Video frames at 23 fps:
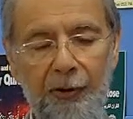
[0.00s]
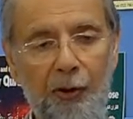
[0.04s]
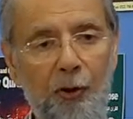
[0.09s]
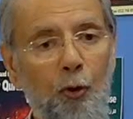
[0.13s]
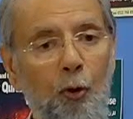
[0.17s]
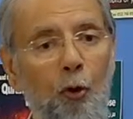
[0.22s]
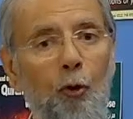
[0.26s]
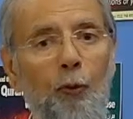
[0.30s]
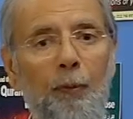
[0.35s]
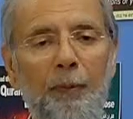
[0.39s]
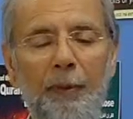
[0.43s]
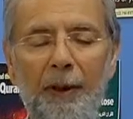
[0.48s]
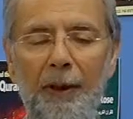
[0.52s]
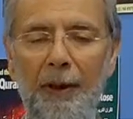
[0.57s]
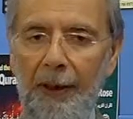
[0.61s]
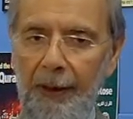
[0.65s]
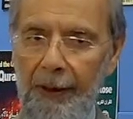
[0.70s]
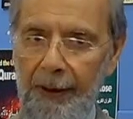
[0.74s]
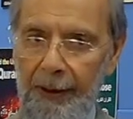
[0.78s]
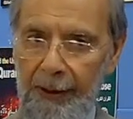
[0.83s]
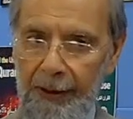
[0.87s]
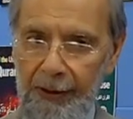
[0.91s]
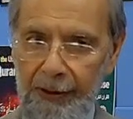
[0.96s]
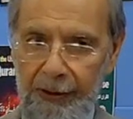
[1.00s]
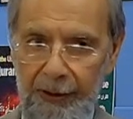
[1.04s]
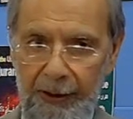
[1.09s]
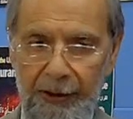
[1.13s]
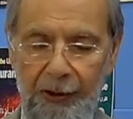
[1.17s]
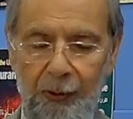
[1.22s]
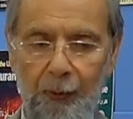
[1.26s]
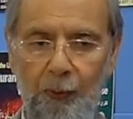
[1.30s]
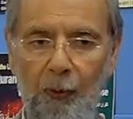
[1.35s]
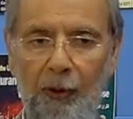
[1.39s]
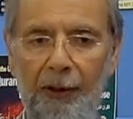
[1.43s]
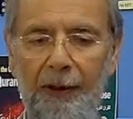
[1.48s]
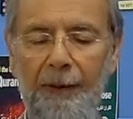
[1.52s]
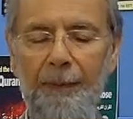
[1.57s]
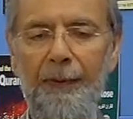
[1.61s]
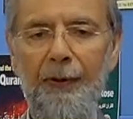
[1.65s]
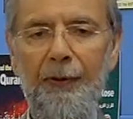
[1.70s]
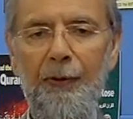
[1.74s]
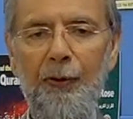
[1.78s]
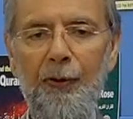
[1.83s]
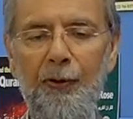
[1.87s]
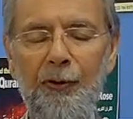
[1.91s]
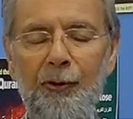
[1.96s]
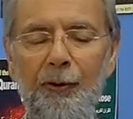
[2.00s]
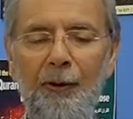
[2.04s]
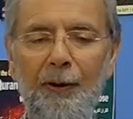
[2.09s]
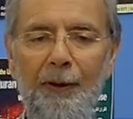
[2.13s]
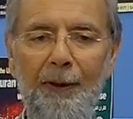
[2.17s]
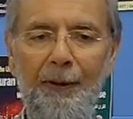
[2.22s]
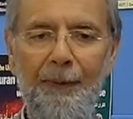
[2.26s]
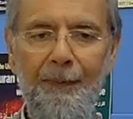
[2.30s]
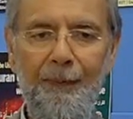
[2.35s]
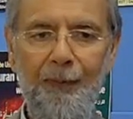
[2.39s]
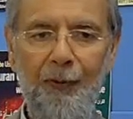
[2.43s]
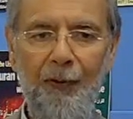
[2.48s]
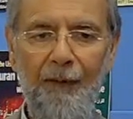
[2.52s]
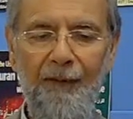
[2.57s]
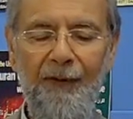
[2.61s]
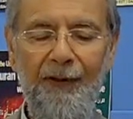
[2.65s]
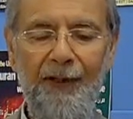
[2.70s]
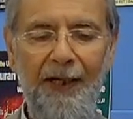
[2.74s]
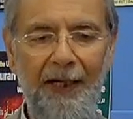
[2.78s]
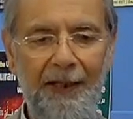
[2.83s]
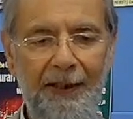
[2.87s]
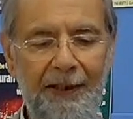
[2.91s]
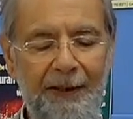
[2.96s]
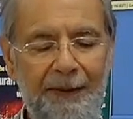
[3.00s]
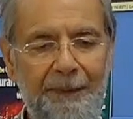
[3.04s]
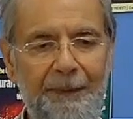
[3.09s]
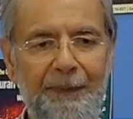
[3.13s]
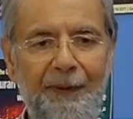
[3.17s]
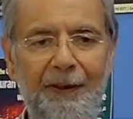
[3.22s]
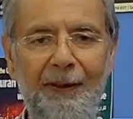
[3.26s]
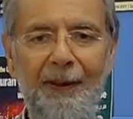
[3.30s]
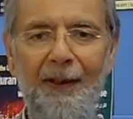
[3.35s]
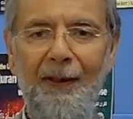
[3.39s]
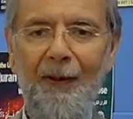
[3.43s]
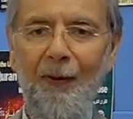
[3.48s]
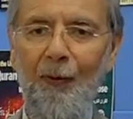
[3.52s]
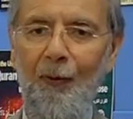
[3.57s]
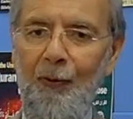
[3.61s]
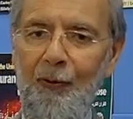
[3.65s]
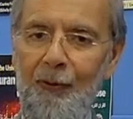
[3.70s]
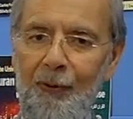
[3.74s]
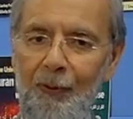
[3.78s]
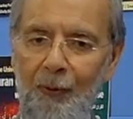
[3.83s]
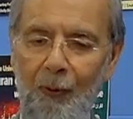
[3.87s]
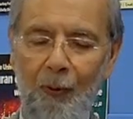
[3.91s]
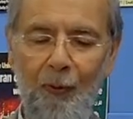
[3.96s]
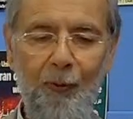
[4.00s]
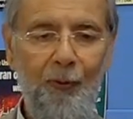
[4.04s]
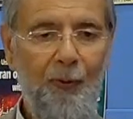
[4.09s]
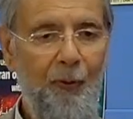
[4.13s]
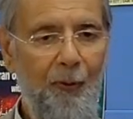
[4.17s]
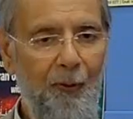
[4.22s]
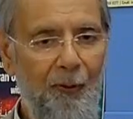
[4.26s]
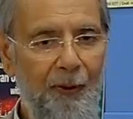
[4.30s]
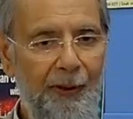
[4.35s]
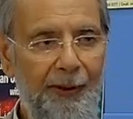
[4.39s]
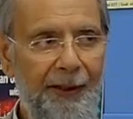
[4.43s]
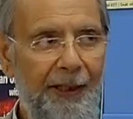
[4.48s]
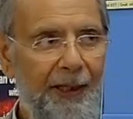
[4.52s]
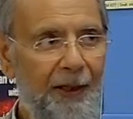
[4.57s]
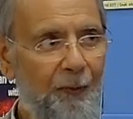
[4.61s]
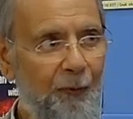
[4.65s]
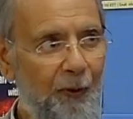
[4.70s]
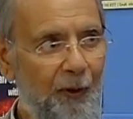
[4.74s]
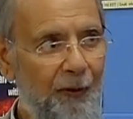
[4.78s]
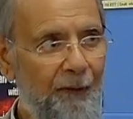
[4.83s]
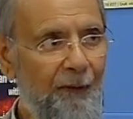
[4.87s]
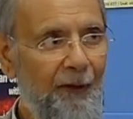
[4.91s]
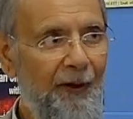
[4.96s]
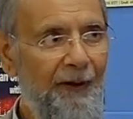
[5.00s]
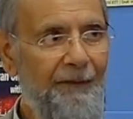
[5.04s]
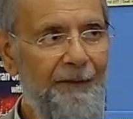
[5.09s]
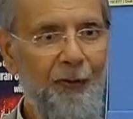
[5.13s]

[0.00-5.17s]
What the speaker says: The norm is one, because Prophet Adam only had one wife.